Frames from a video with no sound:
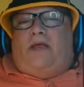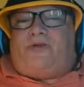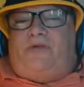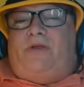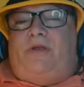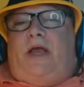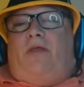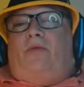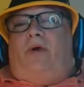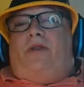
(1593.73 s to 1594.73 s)
So yeah,
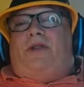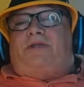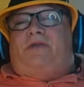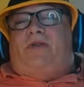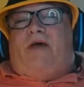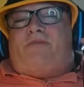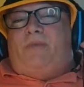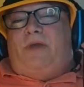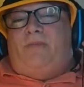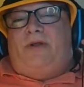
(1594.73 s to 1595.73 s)
well, it doesn't even have to
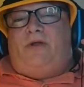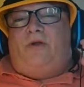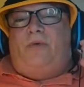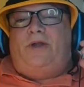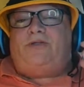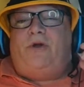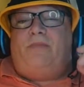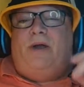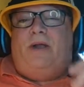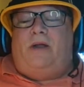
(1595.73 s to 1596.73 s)
be a medical red shirt,
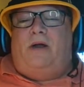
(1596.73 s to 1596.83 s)
Mike.